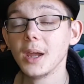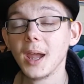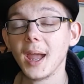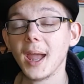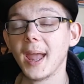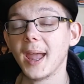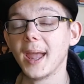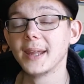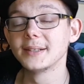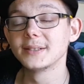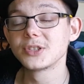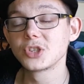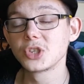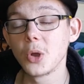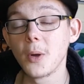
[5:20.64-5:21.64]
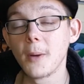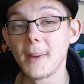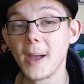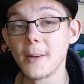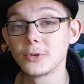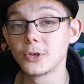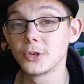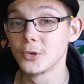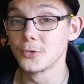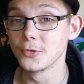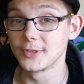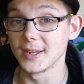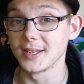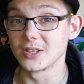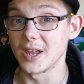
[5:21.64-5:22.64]
and so I'm able to do
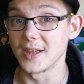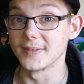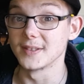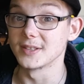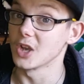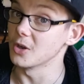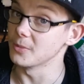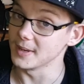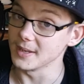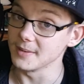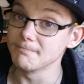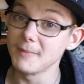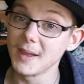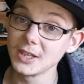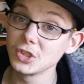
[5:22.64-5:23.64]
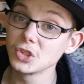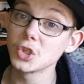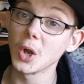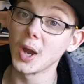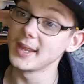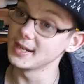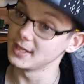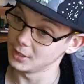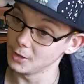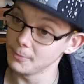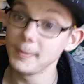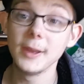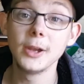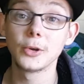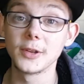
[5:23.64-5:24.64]
things like this. I'll be making sure I get a lot
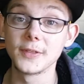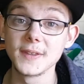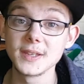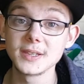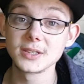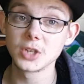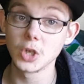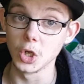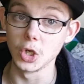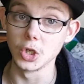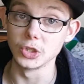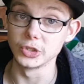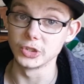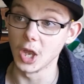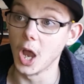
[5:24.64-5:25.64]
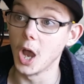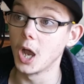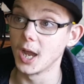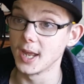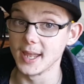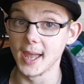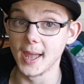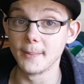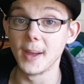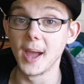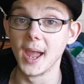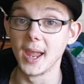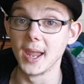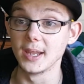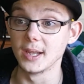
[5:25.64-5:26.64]
better at this because I am
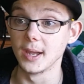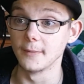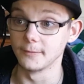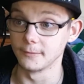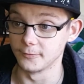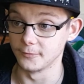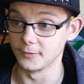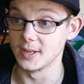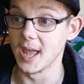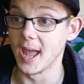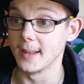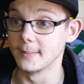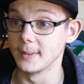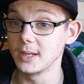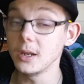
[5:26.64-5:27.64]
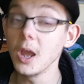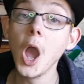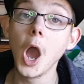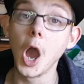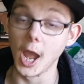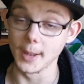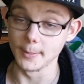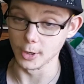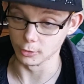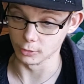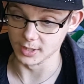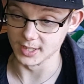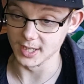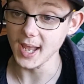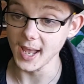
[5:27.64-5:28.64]
a gaming, I'm a
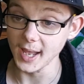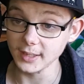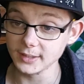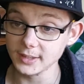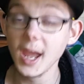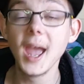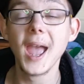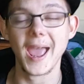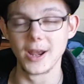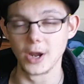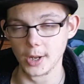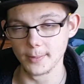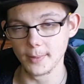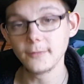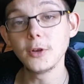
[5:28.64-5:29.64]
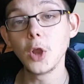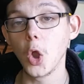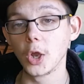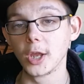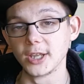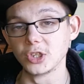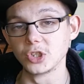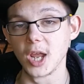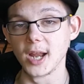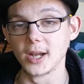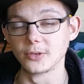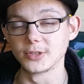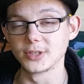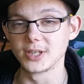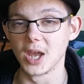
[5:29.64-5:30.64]
react and I'm a vlogging channel
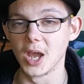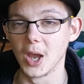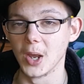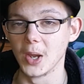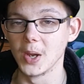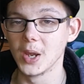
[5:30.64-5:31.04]
so